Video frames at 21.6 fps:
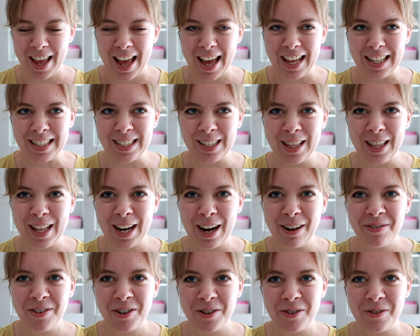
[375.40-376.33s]
It's something
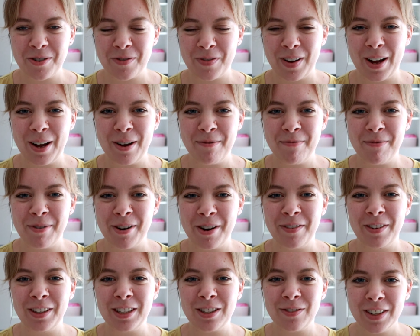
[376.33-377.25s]
I've talked about in
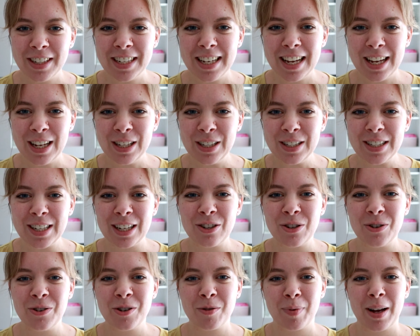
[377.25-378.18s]
previous videos. I
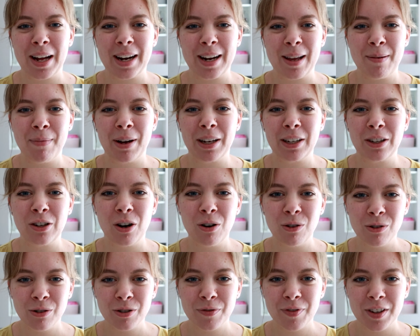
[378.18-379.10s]
talked about it in my
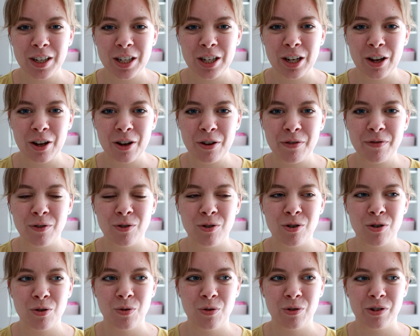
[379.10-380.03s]
goals video
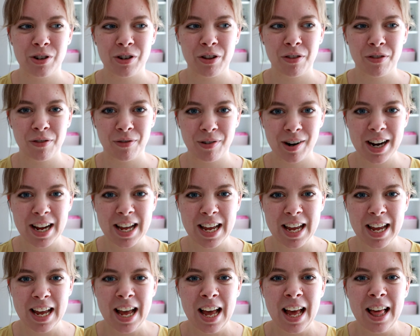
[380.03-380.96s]
for
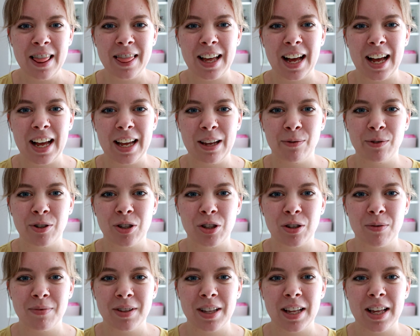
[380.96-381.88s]
Q3, that it was
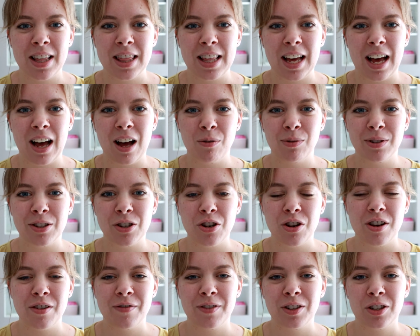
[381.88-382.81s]
something that I was
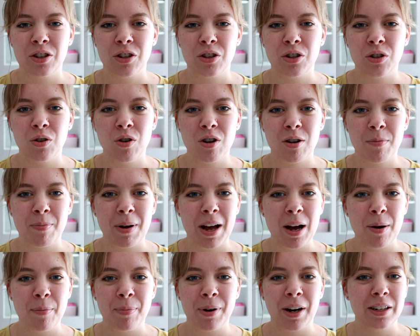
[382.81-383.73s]
nervous to talk
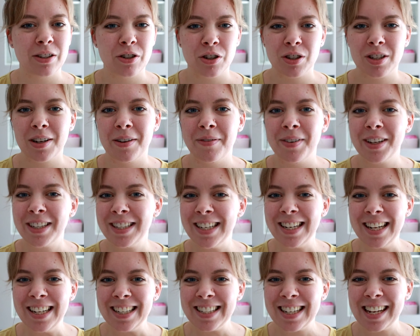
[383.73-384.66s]
about, but I just
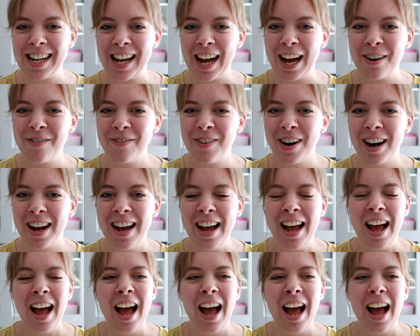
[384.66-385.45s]
committed it to camera.